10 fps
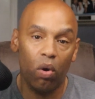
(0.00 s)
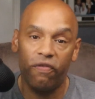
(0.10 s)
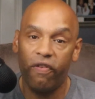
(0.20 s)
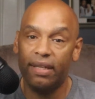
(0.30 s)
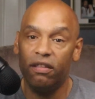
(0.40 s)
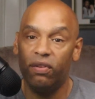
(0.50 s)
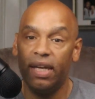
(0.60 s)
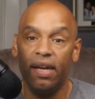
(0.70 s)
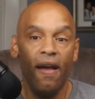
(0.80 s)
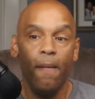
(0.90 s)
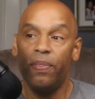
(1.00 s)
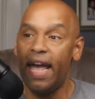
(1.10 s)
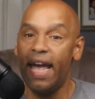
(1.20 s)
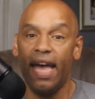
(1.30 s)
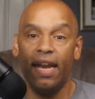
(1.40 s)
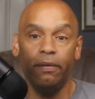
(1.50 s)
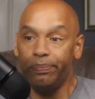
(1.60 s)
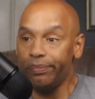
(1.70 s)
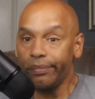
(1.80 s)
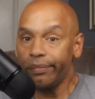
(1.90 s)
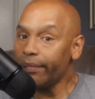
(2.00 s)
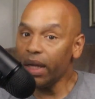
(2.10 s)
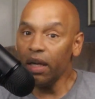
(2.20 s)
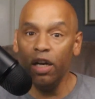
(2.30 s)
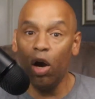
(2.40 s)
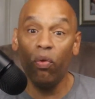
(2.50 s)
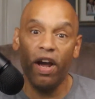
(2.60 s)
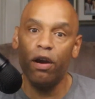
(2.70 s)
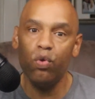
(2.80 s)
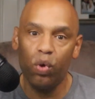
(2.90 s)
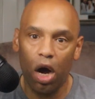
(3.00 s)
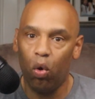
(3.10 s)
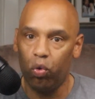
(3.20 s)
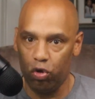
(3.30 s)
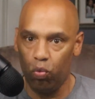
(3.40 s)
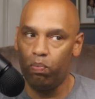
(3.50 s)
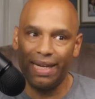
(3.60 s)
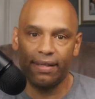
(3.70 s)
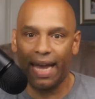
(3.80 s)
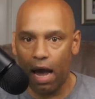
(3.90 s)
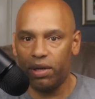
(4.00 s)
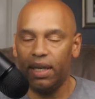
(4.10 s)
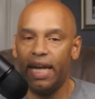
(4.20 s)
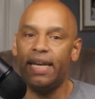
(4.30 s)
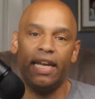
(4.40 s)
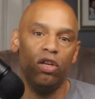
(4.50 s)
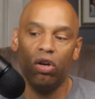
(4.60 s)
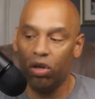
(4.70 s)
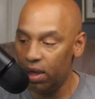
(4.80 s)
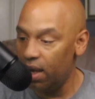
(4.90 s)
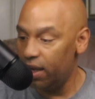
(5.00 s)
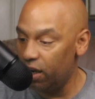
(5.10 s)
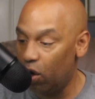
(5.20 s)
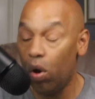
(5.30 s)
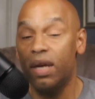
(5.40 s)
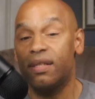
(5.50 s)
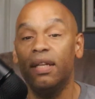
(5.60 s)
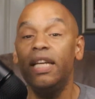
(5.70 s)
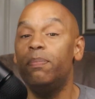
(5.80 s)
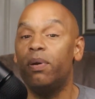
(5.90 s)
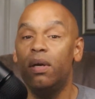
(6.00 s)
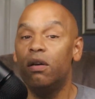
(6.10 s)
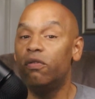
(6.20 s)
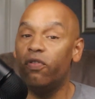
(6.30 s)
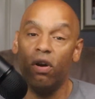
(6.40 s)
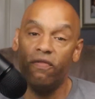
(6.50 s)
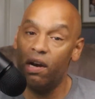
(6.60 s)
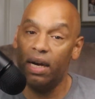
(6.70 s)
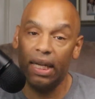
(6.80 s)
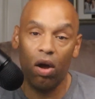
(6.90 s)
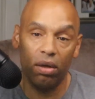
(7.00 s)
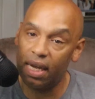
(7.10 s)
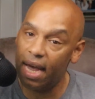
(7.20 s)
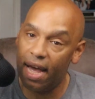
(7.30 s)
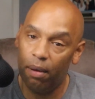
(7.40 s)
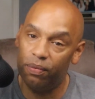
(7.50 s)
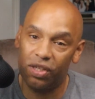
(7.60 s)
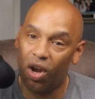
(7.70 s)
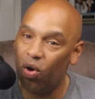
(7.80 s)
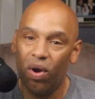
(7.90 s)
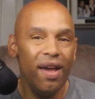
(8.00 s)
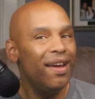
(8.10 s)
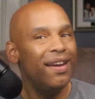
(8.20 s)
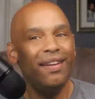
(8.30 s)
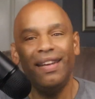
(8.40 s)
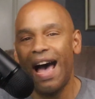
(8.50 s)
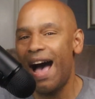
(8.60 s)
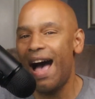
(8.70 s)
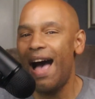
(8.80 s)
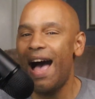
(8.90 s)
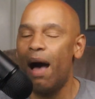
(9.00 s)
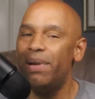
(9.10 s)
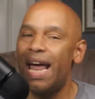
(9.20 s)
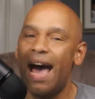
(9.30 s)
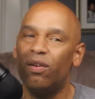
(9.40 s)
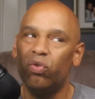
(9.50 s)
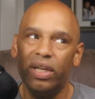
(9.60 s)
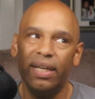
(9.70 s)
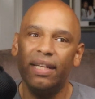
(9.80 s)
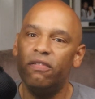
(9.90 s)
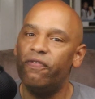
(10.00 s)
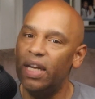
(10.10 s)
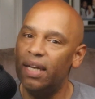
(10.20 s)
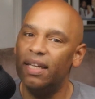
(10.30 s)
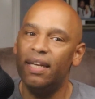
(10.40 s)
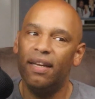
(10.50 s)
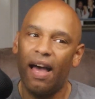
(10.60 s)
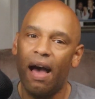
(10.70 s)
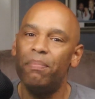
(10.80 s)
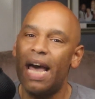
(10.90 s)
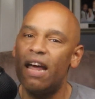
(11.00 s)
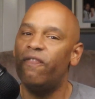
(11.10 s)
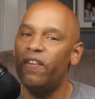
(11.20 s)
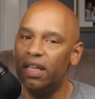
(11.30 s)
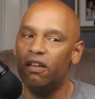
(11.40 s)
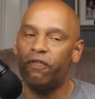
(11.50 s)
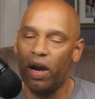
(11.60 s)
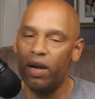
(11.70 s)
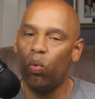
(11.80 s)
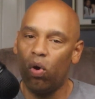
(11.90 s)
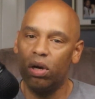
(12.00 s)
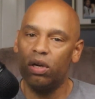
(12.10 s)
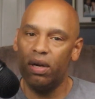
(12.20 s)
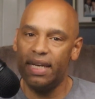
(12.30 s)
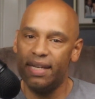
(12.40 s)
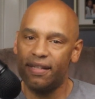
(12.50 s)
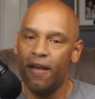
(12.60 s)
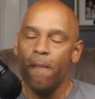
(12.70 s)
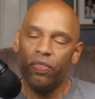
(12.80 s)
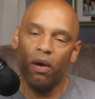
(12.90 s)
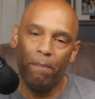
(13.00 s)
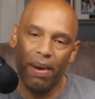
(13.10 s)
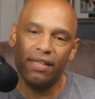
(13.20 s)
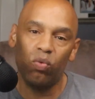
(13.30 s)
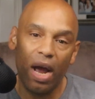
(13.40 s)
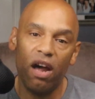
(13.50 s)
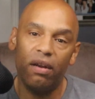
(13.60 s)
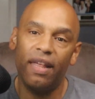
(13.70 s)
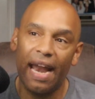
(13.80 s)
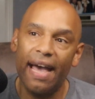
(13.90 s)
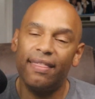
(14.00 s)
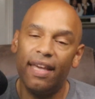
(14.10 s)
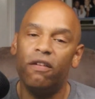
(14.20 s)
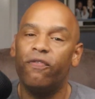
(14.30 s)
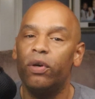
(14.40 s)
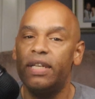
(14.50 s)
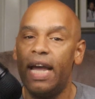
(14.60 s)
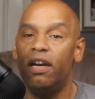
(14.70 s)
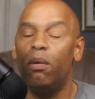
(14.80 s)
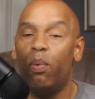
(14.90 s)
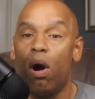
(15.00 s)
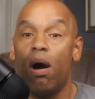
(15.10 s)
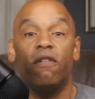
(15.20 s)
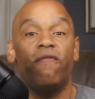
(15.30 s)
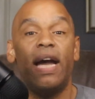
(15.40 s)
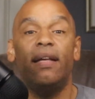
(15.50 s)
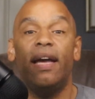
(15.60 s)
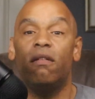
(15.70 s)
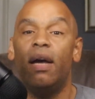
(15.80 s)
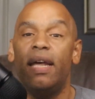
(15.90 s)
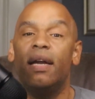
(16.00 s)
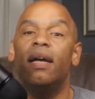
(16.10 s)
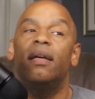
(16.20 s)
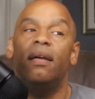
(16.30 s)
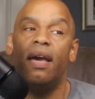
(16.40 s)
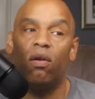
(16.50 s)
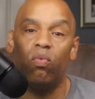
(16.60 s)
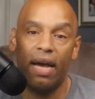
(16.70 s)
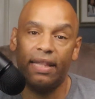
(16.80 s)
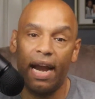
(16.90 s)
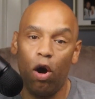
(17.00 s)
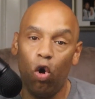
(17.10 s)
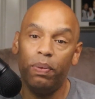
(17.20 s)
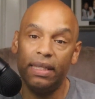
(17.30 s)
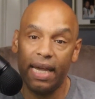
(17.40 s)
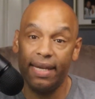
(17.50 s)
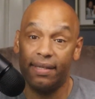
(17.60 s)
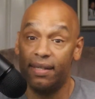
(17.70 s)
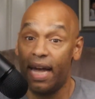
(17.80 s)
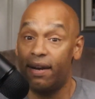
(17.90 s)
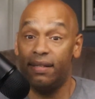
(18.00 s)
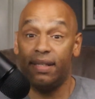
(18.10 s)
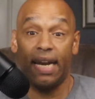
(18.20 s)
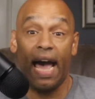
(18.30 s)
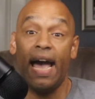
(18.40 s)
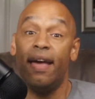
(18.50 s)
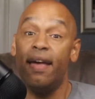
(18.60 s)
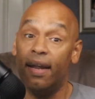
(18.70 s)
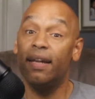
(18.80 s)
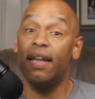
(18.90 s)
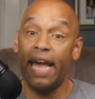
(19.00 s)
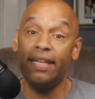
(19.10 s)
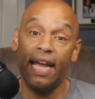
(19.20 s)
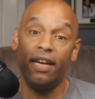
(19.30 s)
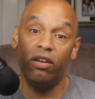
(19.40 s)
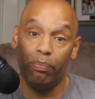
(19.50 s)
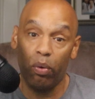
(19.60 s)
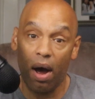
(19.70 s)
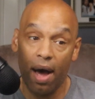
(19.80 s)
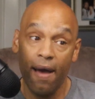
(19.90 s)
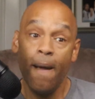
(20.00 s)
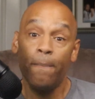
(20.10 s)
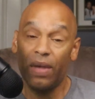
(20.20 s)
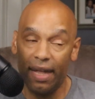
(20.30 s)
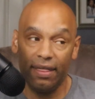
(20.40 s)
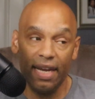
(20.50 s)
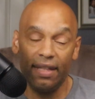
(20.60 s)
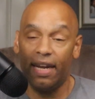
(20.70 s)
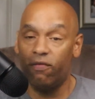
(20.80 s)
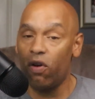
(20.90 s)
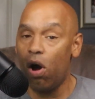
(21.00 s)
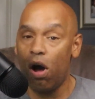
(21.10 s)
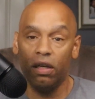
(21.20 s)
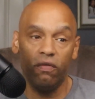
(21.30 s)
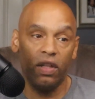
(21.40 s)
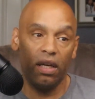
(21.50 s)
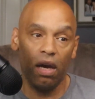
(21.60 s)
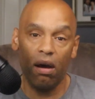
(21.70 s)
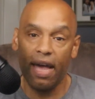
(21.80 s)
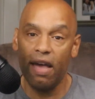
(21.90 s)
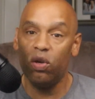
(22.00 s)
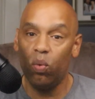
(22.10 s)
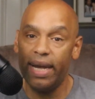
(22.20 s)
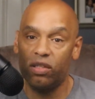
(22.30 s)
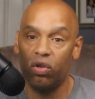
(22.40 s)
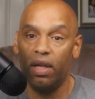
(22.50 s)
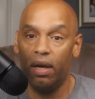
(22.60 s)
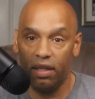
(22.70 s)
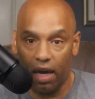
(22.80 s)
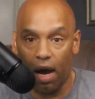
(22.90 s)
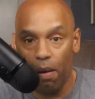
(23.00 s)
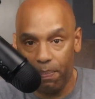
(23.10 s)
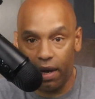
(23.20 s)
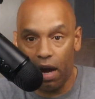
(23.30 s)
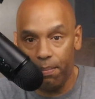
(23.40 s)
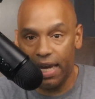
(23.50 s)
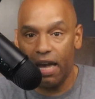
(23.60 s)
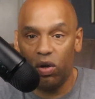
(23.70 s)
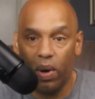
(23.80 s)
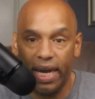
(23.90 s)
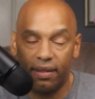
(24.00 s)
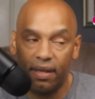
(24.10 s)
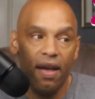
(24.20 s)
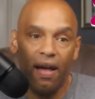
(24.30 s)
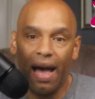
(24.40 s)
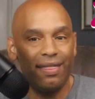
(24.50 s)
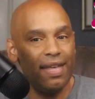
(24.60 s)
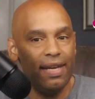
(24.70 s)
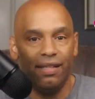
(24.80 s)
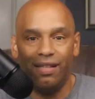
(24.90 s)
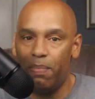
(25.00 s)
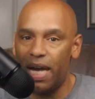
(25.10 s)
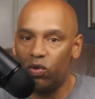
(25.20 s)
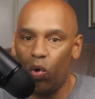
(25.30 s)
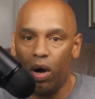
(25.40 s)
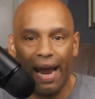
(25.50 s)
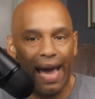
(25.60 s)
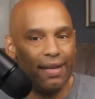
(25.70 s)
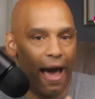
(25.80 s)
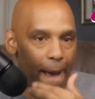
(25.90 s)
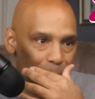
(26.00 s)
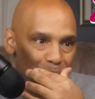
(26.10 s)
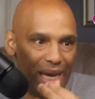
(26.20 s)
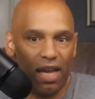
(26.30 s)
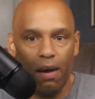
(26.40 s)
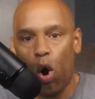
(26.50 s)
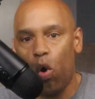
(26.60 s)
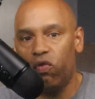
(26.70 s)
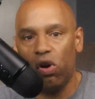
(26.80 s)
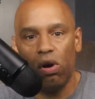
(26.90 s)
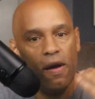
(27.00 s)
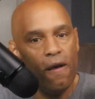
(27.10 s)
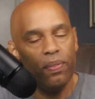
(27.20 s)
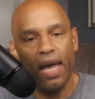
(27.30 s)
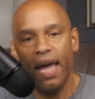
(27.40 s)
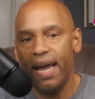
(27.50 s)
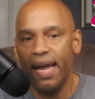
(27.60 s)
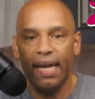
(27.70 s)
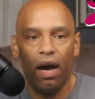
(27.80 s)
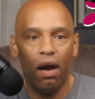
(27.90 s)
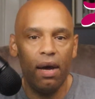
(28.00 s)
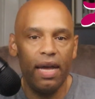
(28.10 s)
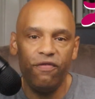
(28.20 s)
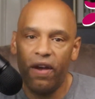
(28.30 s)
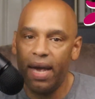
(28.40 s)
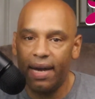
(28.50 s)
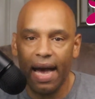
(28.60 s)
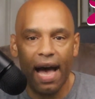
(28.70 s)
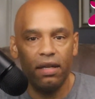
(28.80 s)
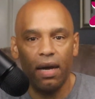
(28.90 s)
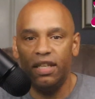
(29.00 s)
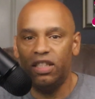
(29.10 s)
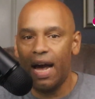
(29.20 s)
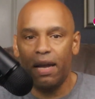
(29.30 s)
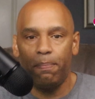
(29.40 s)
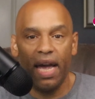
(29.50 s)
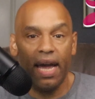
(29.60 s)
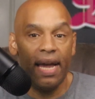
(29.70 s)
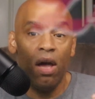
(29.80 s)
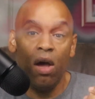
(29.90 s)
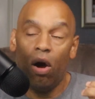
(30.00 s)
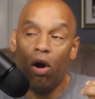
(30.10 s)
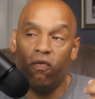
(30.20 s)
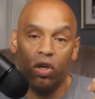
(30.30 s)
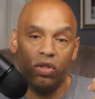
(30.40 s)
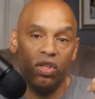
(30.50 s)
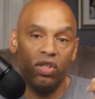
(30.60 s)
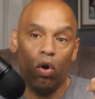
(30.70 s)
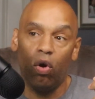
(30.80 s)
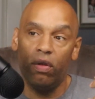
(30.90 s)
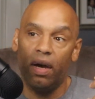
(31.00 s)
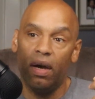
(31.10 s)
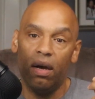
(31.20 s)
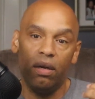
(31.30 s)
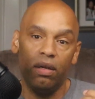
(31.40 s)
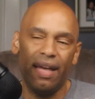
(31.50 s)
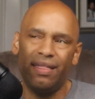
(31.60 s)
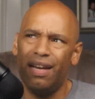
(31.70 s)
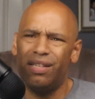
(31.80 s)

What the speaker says: effectively. And, you know, there you go. You miscalculate and you're, you know, asleep for a very long time. So, nah, I'm not feeling Frank Warren on this. The best route that I think for Danny Dubois in a fight, in a route that I hope he takes, is, like I said, I like Danny Dubois. I think that of all of the young heavyweights or the up and coming heavyweights, I think he's the best one. I pick him over Ife Ajagbe versus Ukrainian